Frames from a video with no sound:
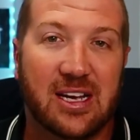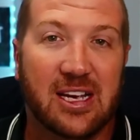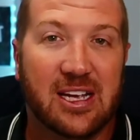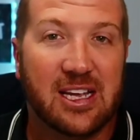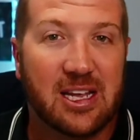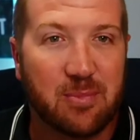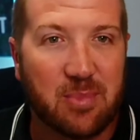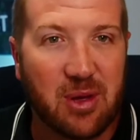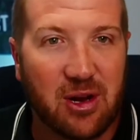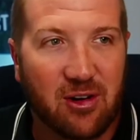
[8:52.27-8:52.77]

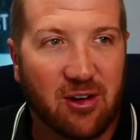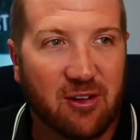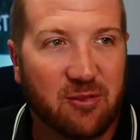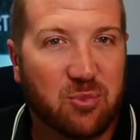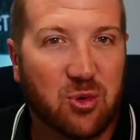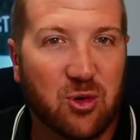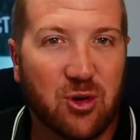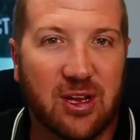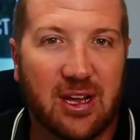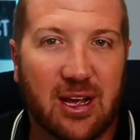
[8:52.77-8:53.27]
You're better off
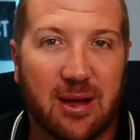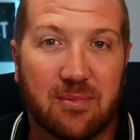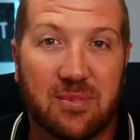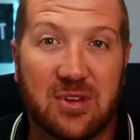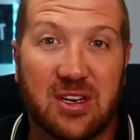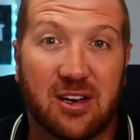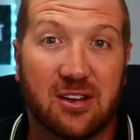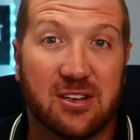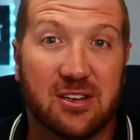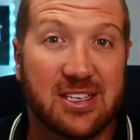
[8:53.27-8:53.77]
putting up,
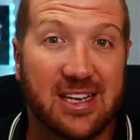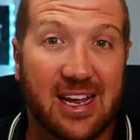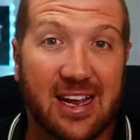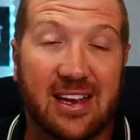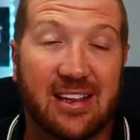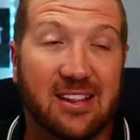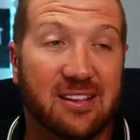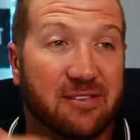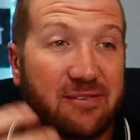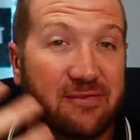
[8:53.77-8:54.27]

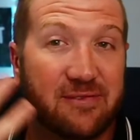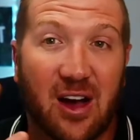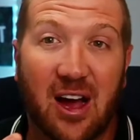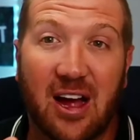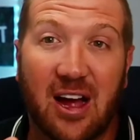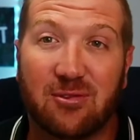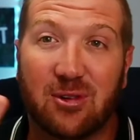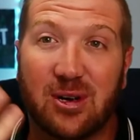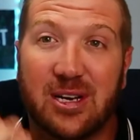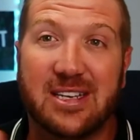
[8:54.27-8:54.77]
saying the
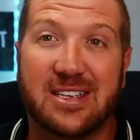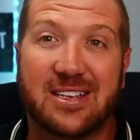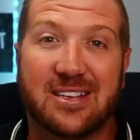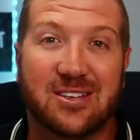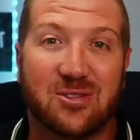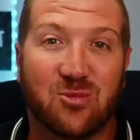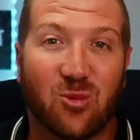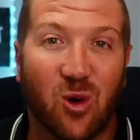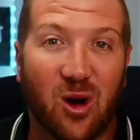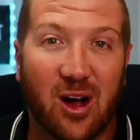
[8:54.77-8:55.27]
5
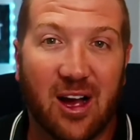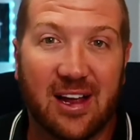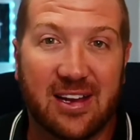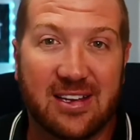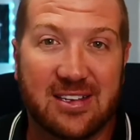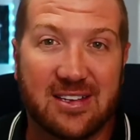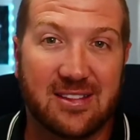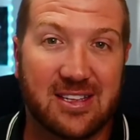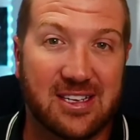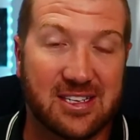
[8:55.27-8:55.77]
reasons why
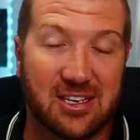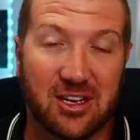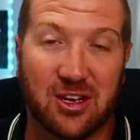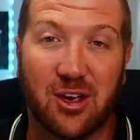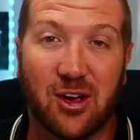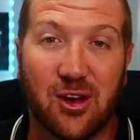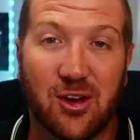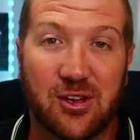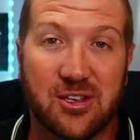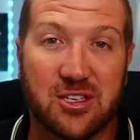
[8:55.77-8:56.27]
this
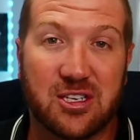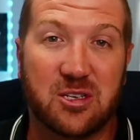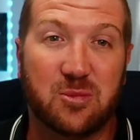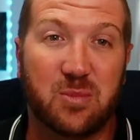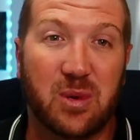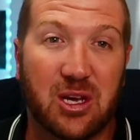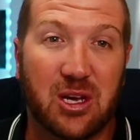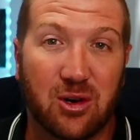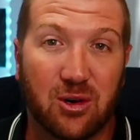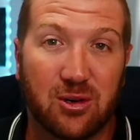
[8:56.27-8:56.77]
occurs is
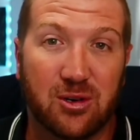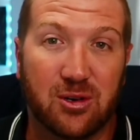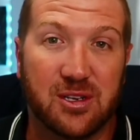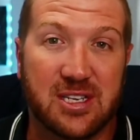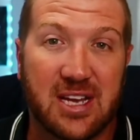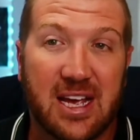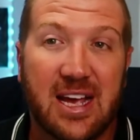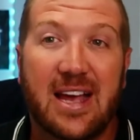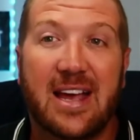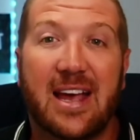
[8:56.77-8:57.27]

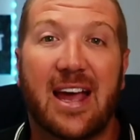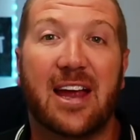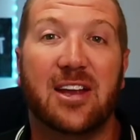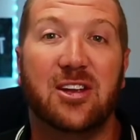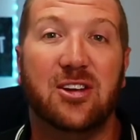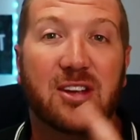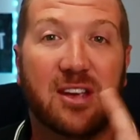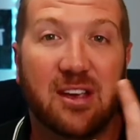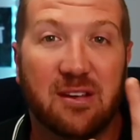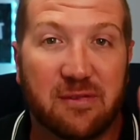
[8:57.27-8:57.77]
because,
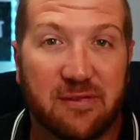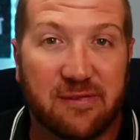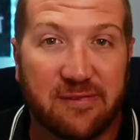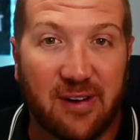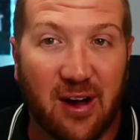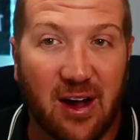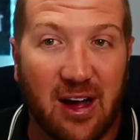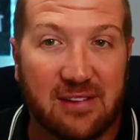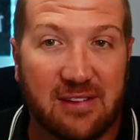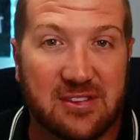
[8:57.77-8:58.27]
and you give
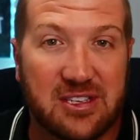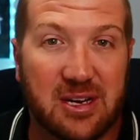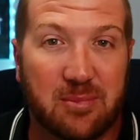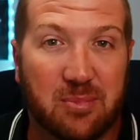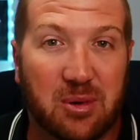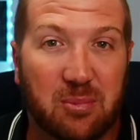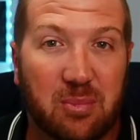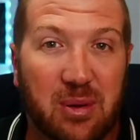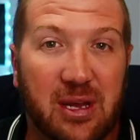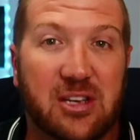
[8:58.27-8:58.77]
5
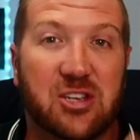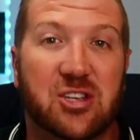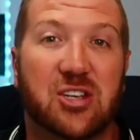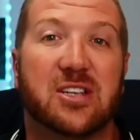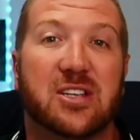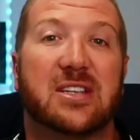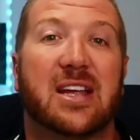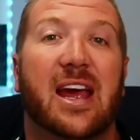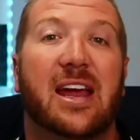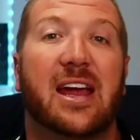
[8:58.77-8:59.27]
separate
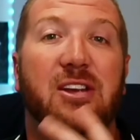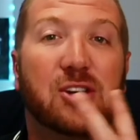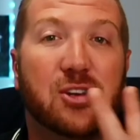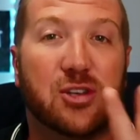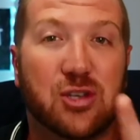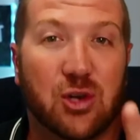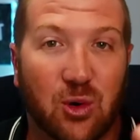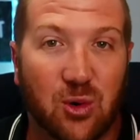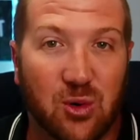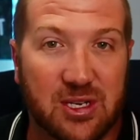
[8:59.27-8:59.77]
pictures and you
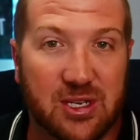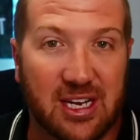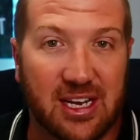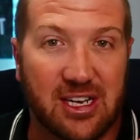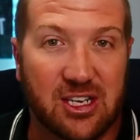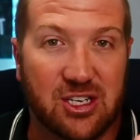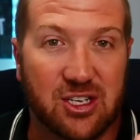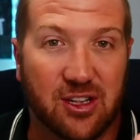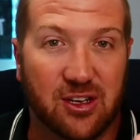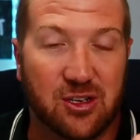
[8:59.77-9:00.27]
talk to
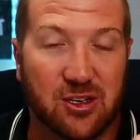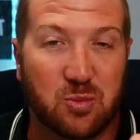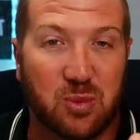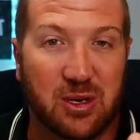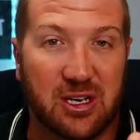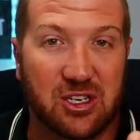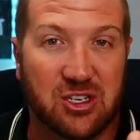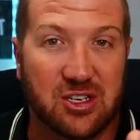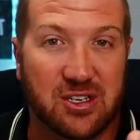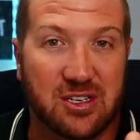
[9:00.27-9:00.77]
each of those
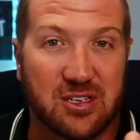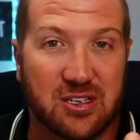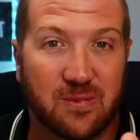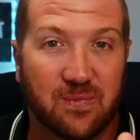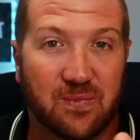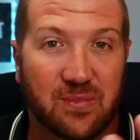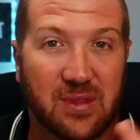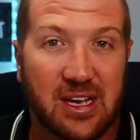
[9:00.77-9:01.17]
pictures.